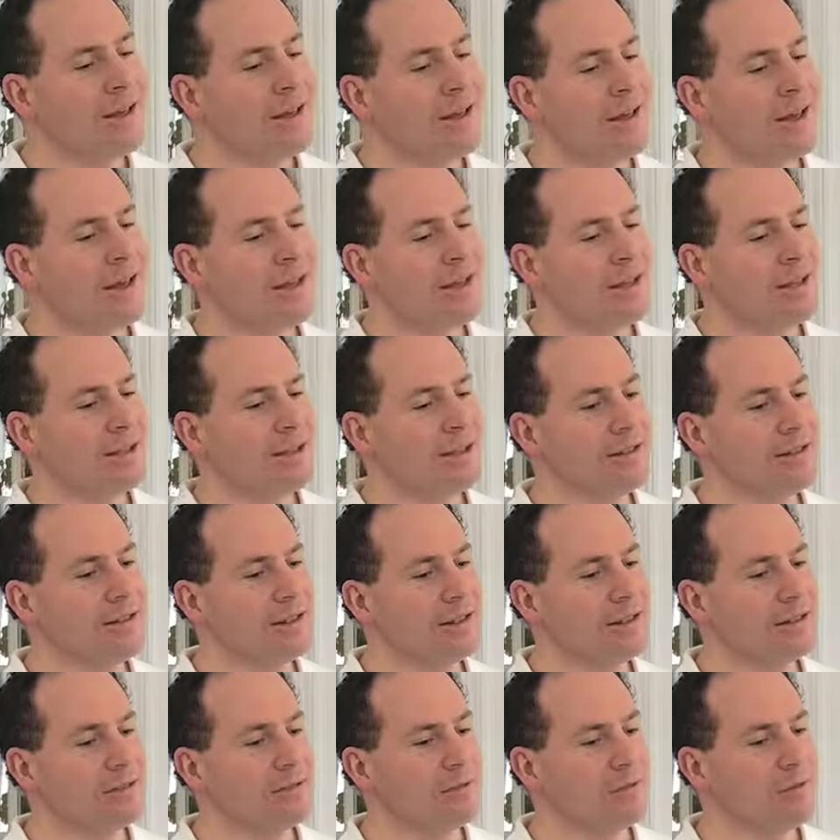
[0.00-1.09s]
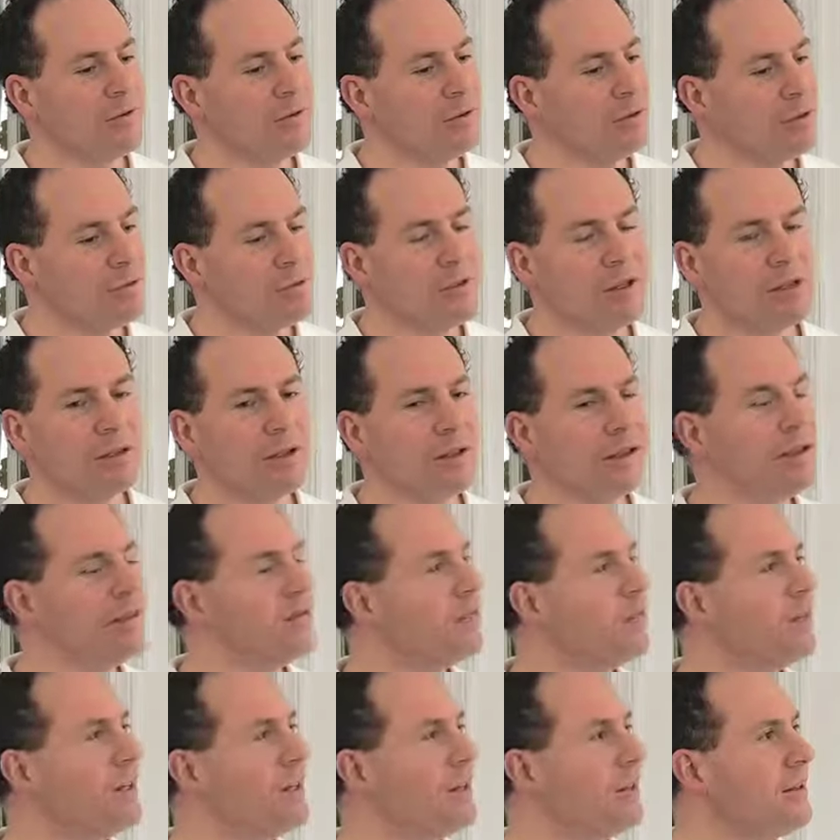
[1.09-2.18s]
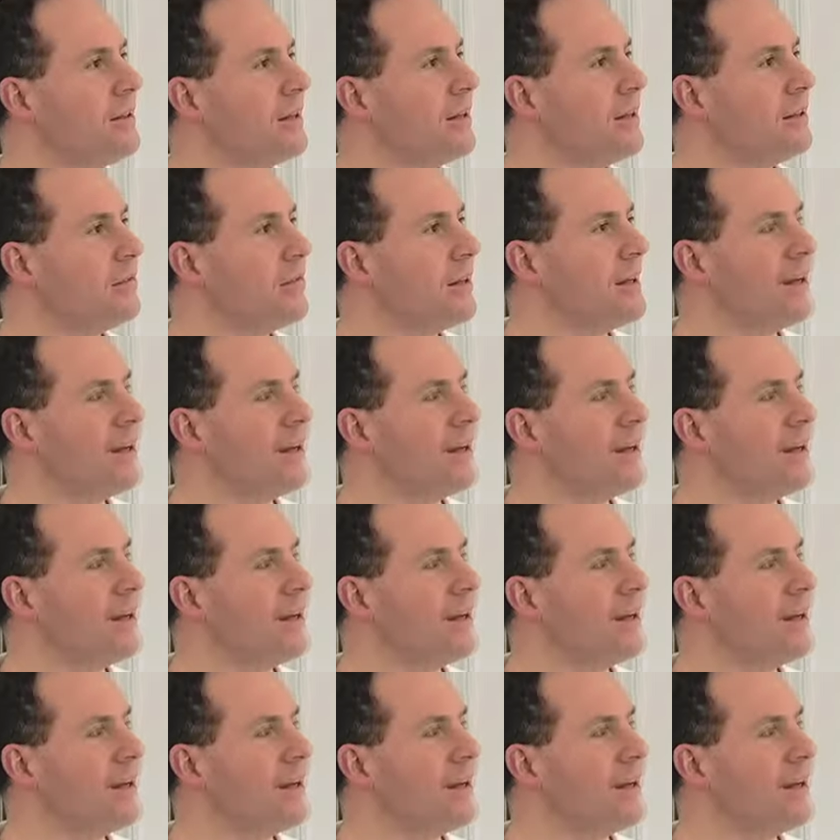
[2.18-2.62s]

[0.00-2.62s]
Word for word: And uh, we really love being in Needham.